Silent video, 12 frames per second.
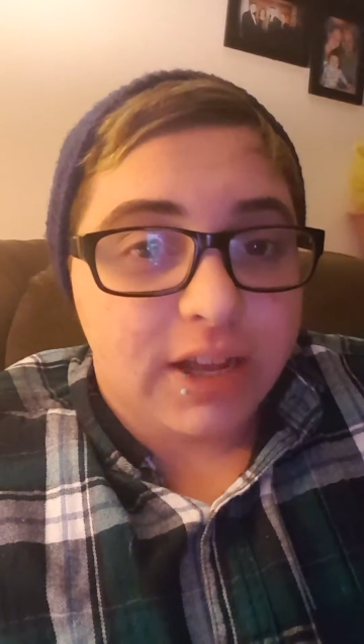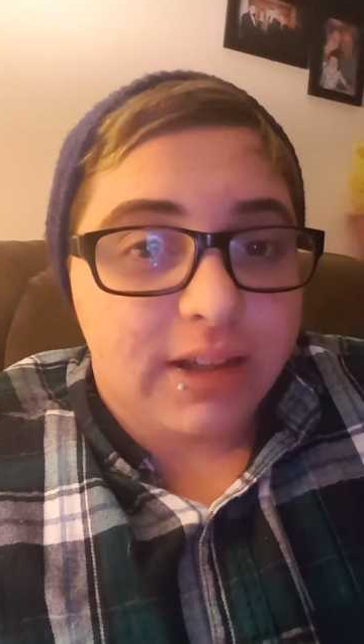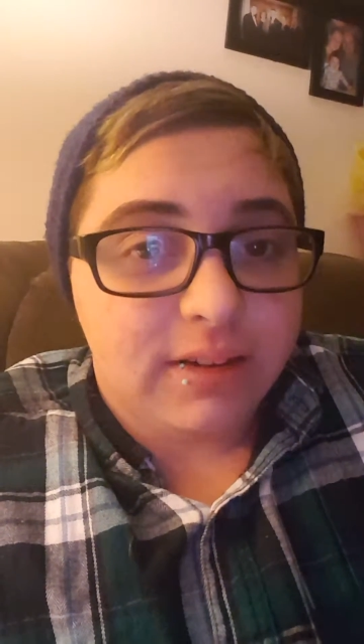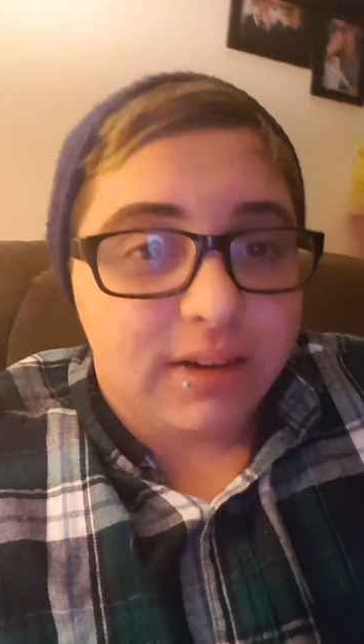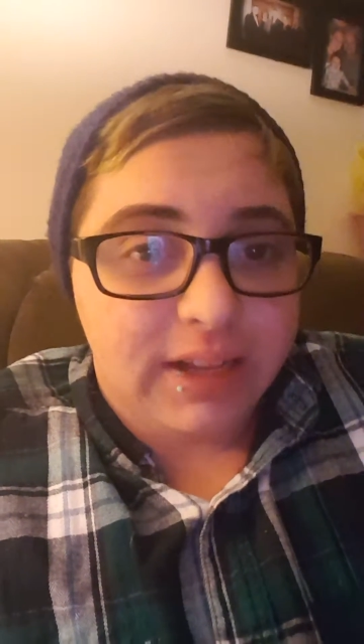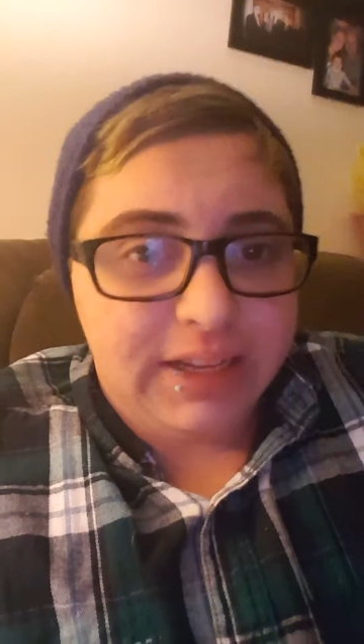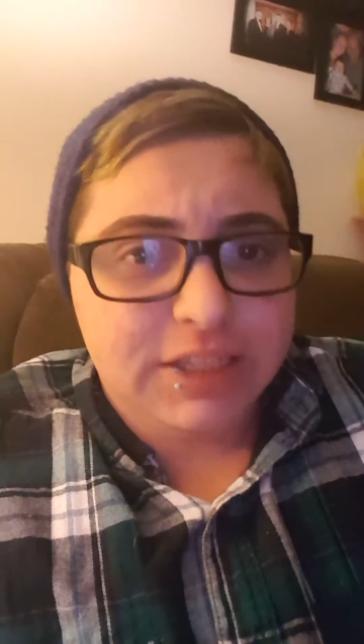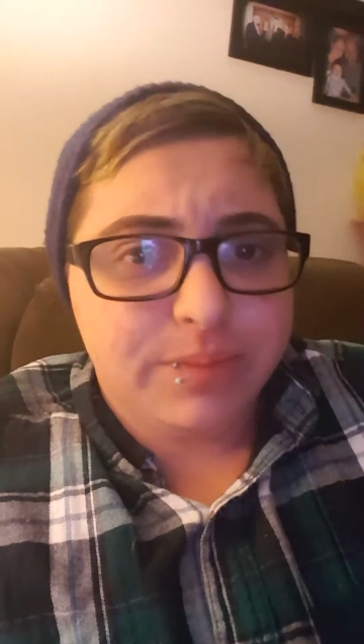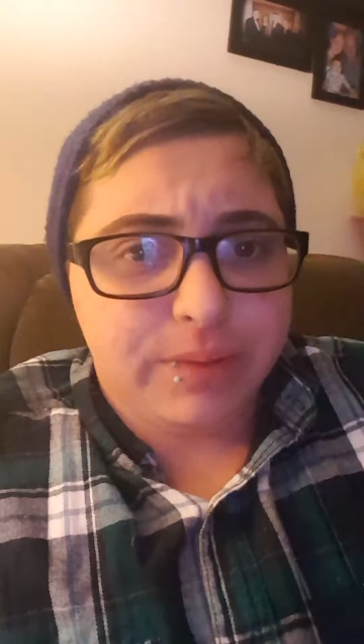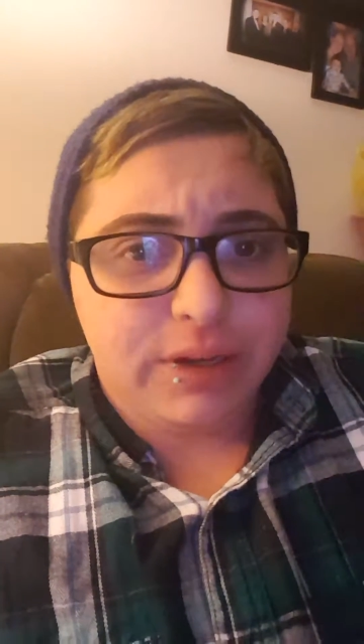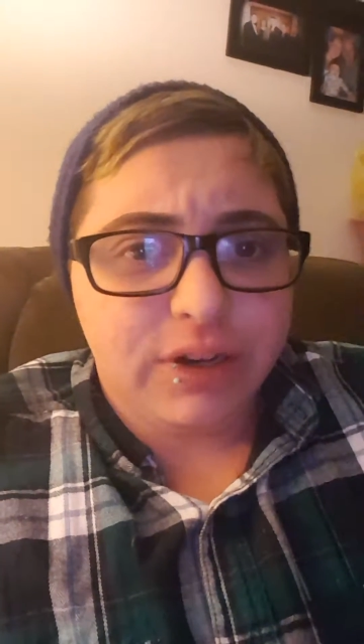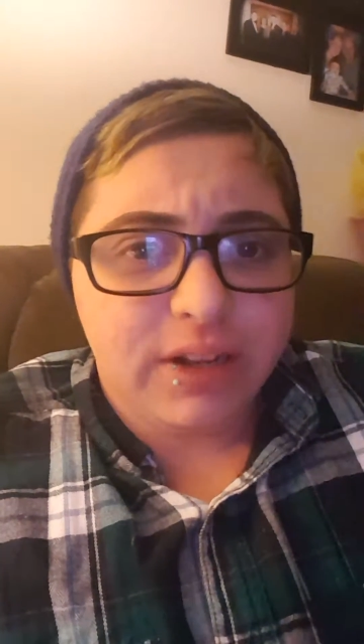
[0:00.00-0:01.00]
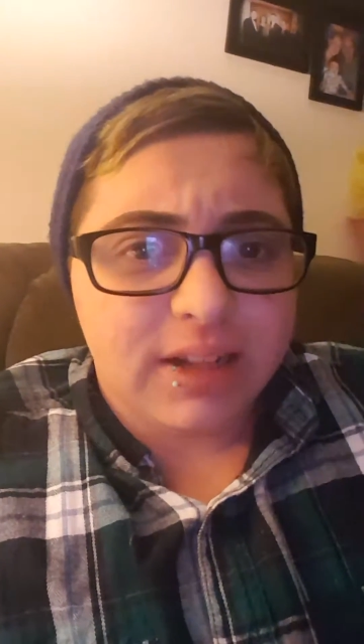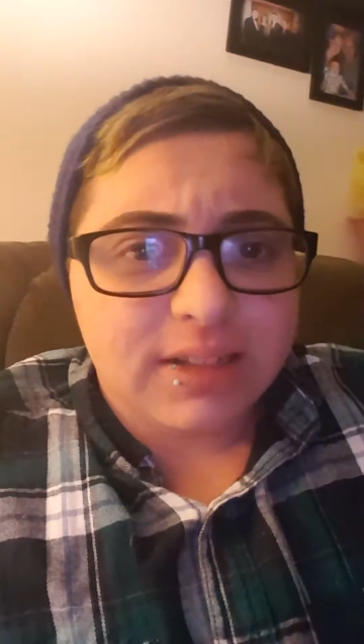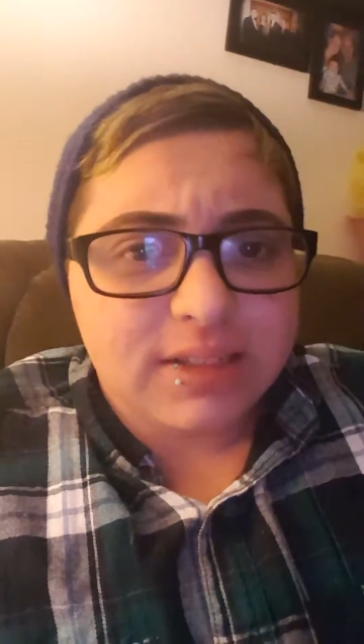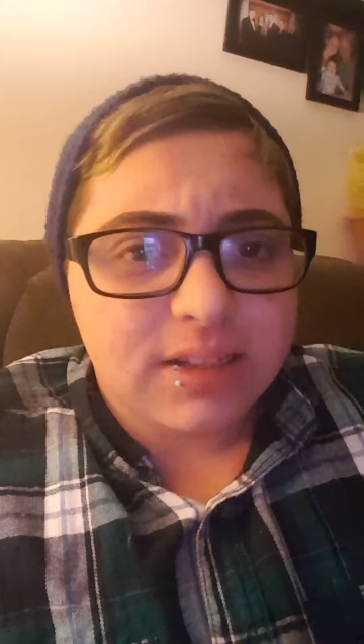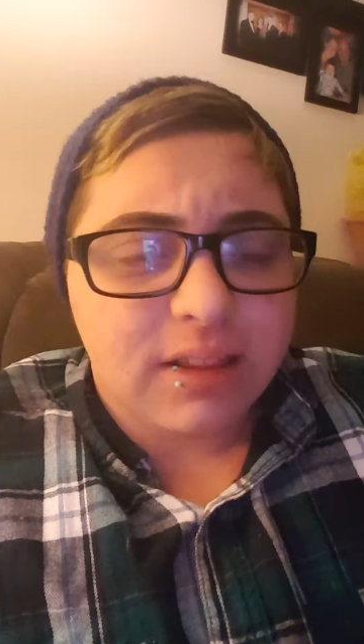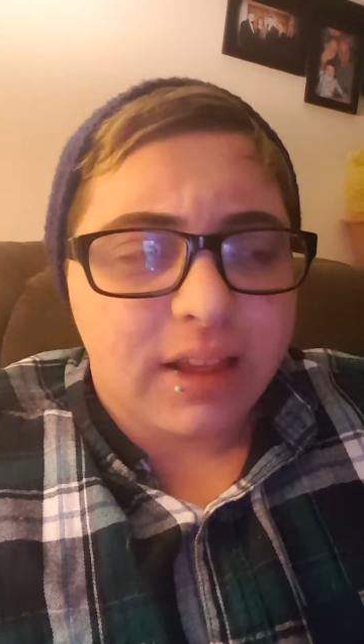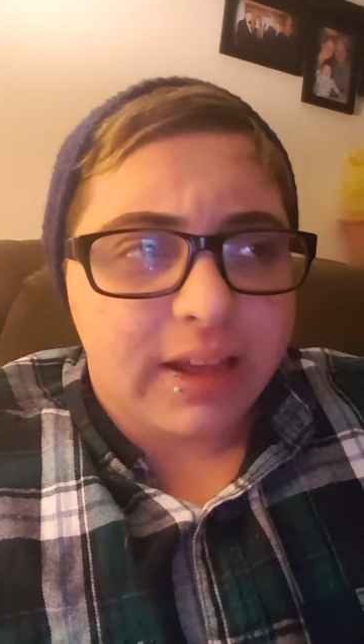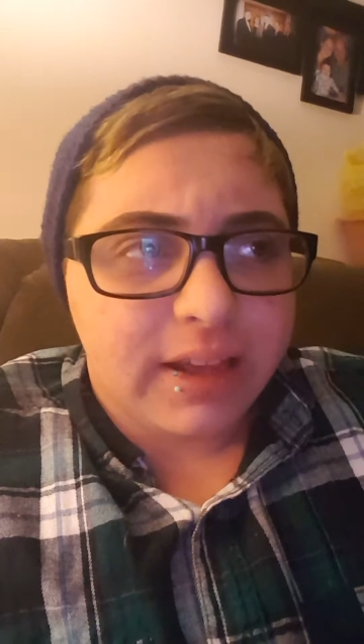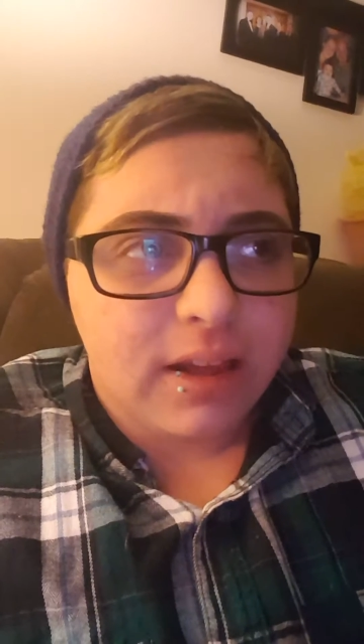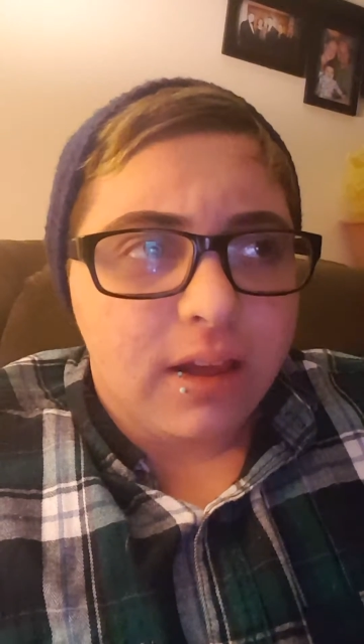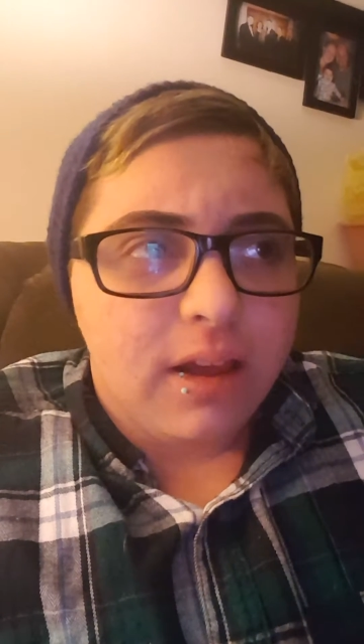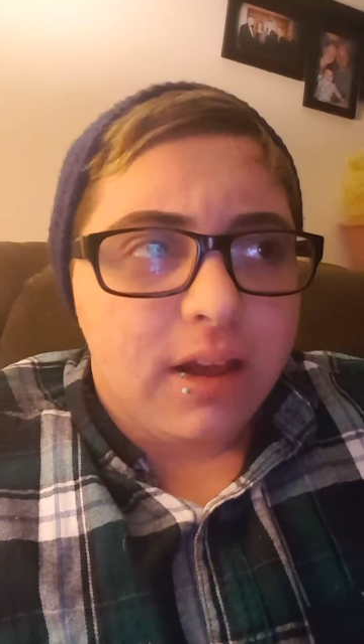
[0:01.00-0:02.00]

an experience. Like